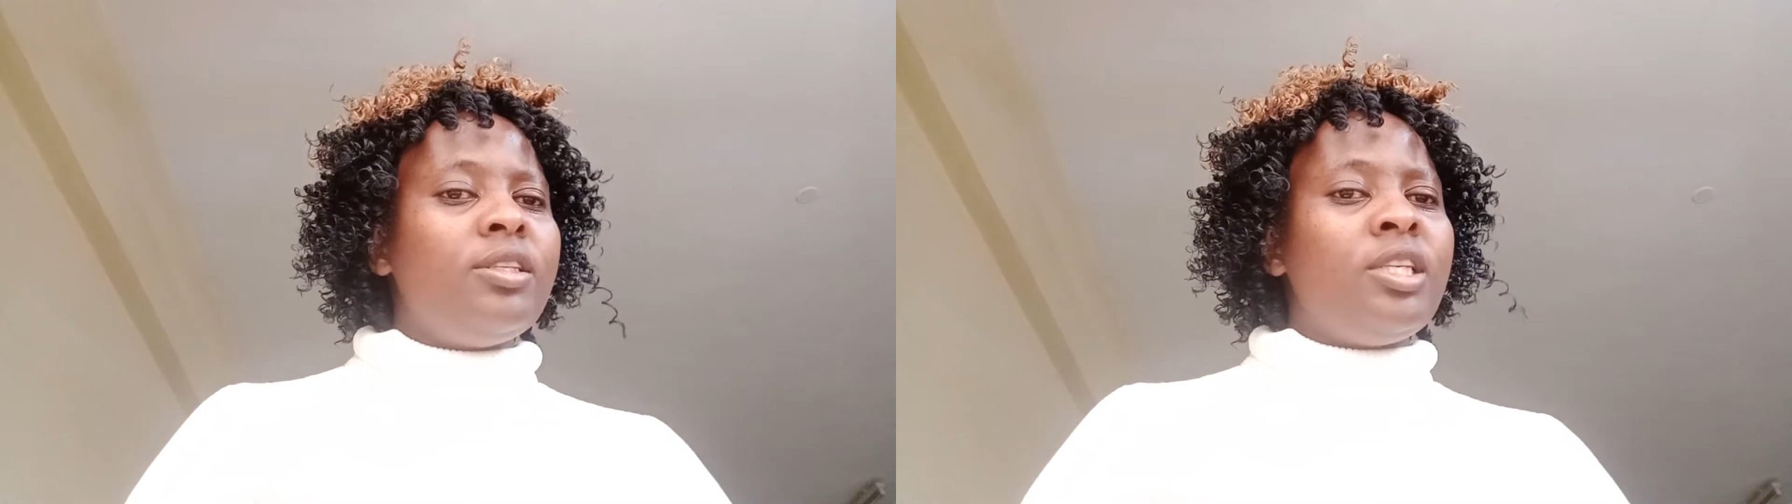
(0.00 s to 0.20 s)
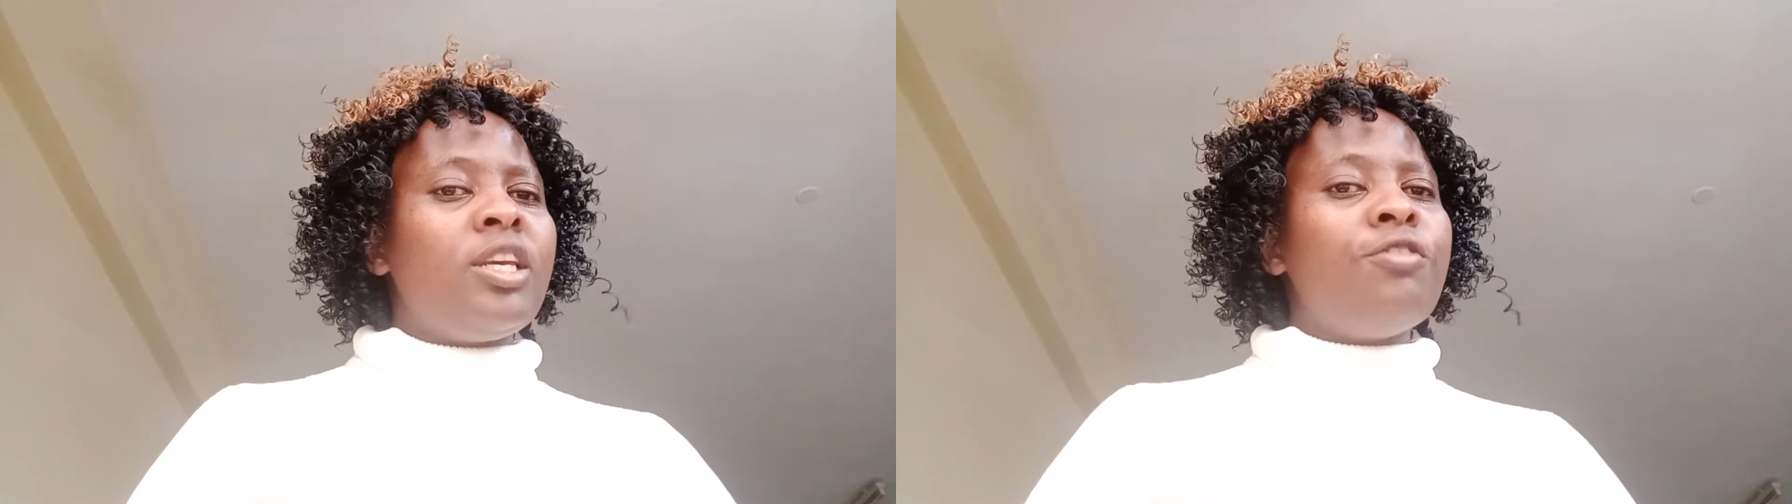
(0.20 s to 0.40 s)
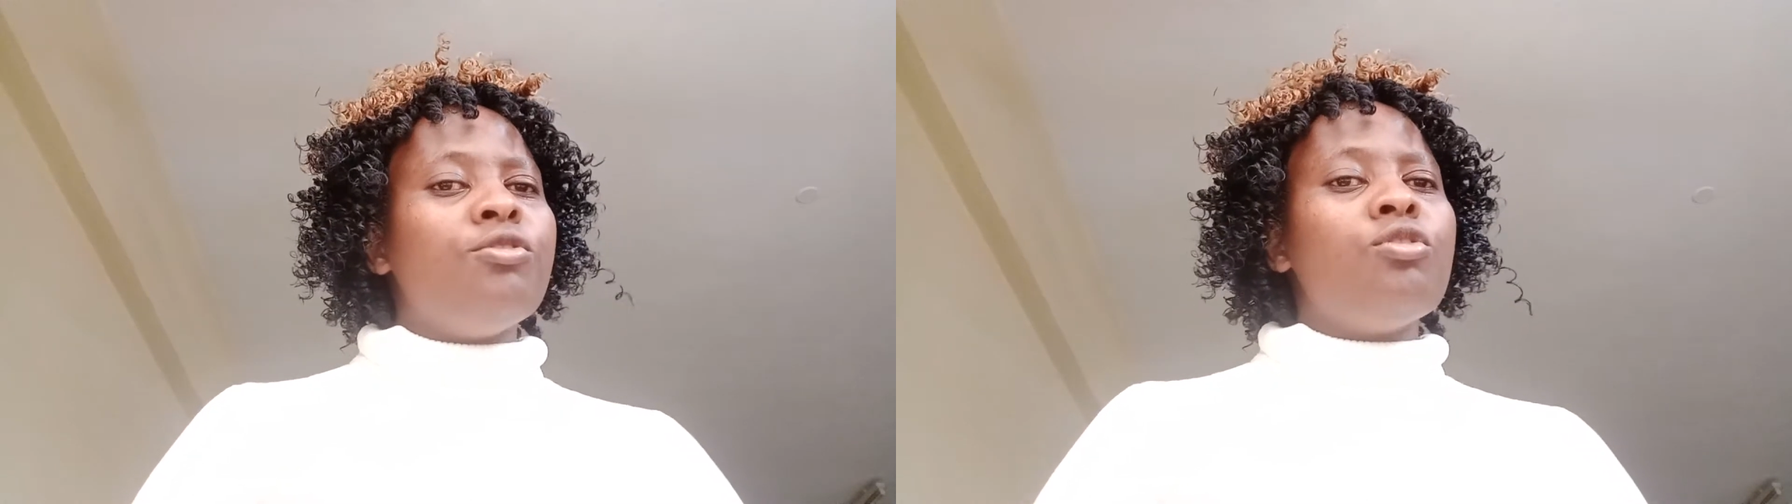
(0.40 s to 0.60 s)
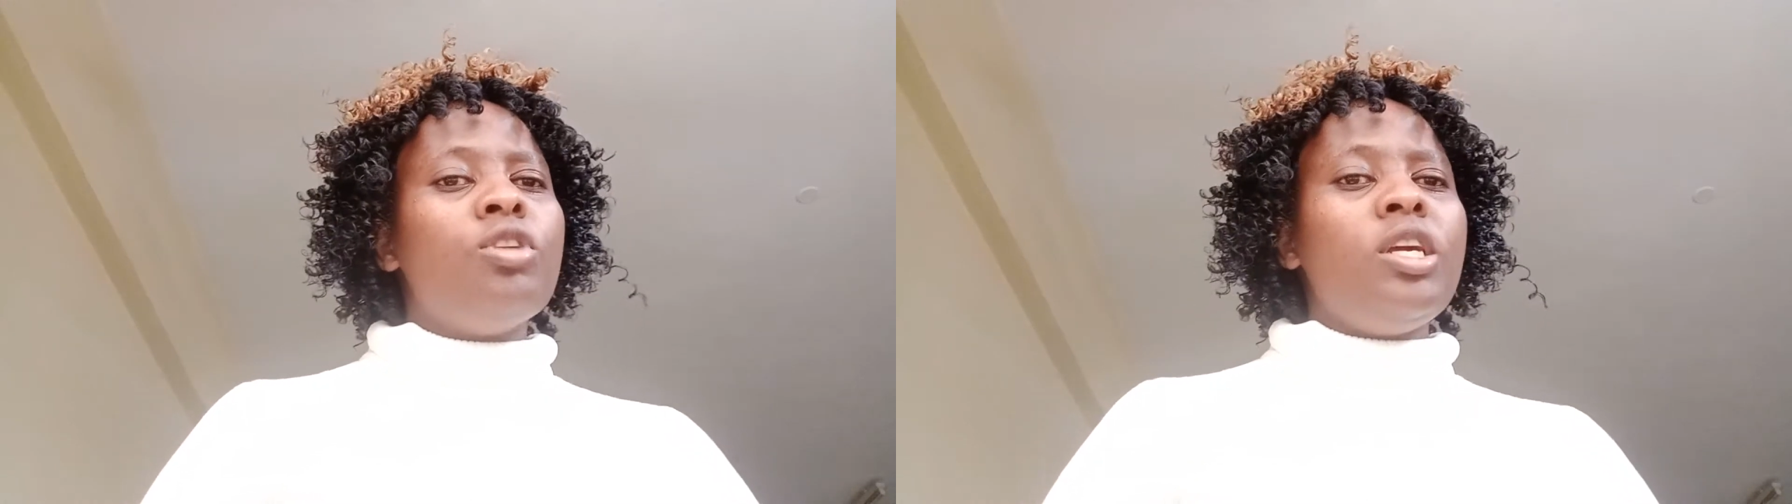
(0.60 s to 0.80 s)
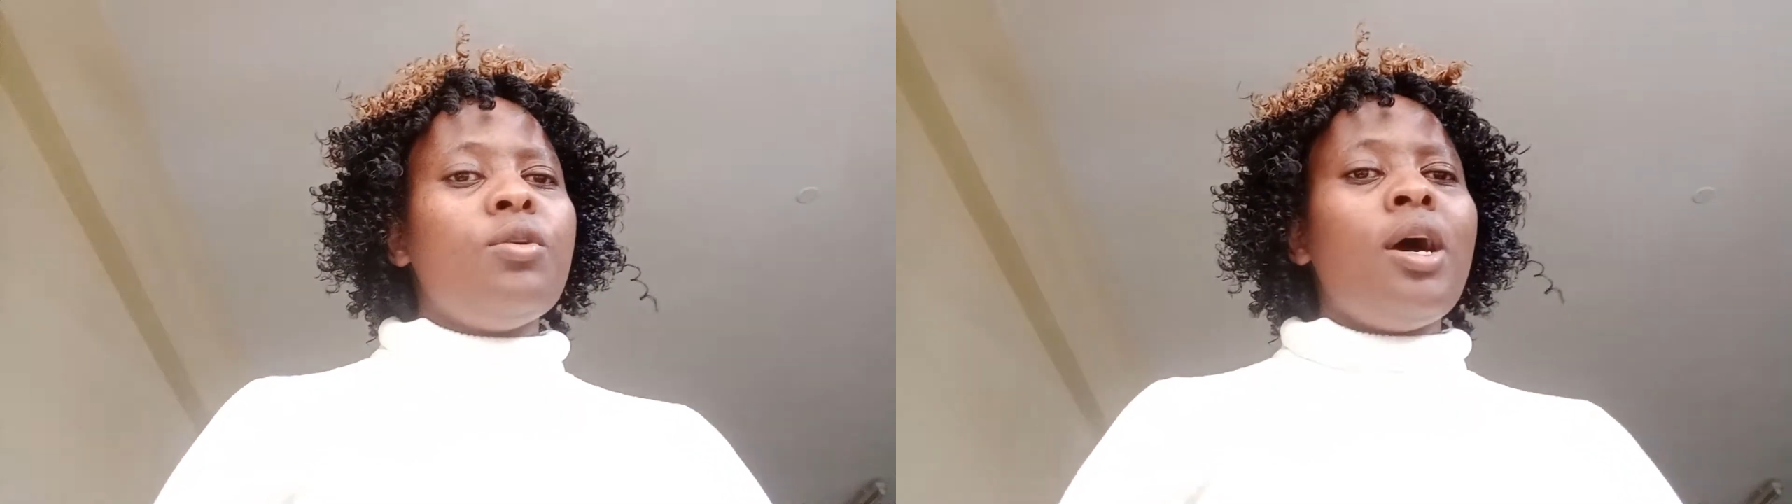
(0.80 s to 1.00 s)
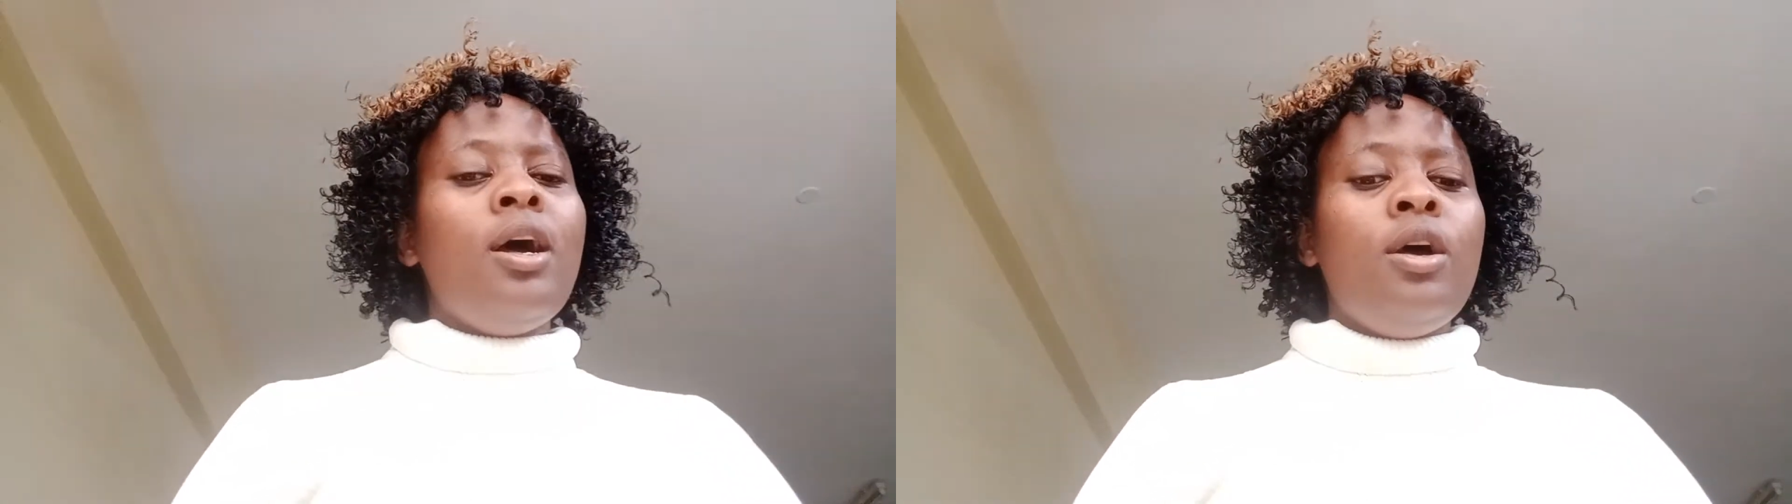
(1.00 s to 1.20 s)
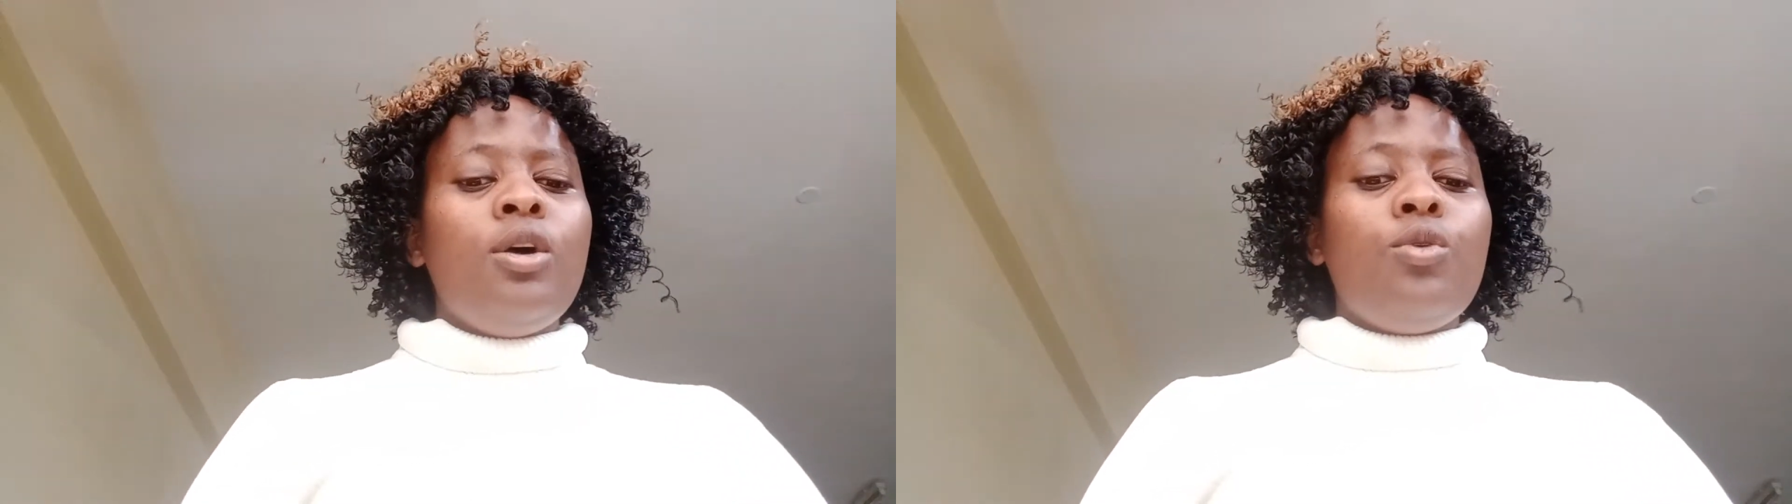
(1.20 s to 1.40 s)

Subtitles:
sikifunguliwa,